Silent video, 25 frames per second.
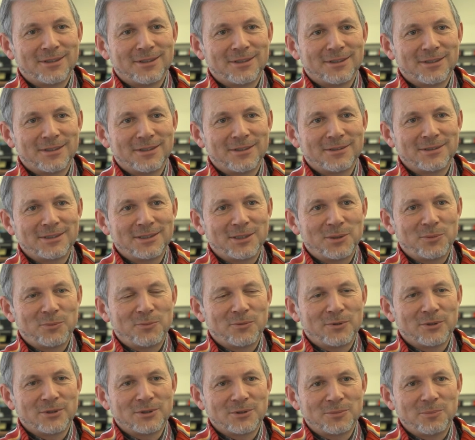uh,
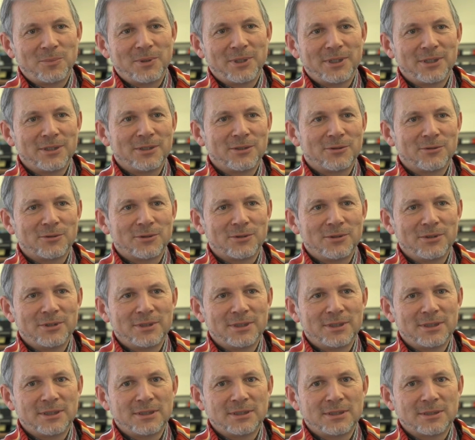CIRM was playing a role
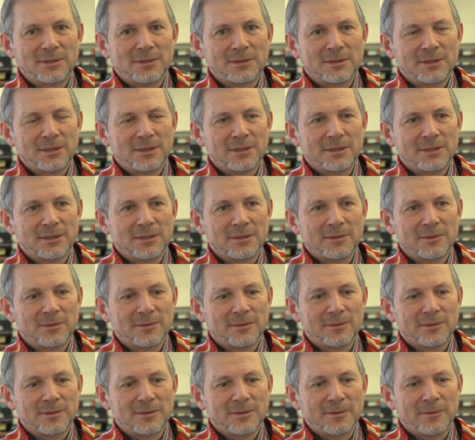in this uh,
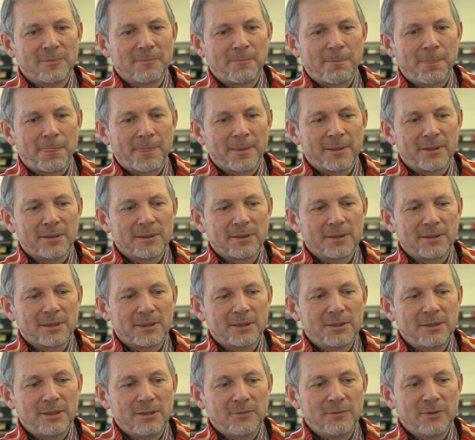um,
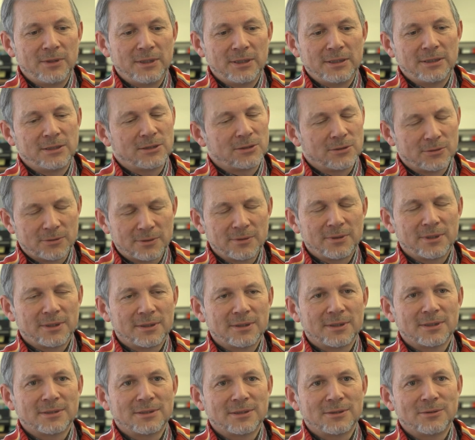activity, so I
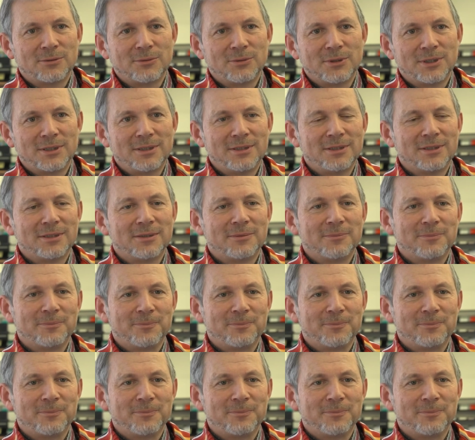think that's a good idea.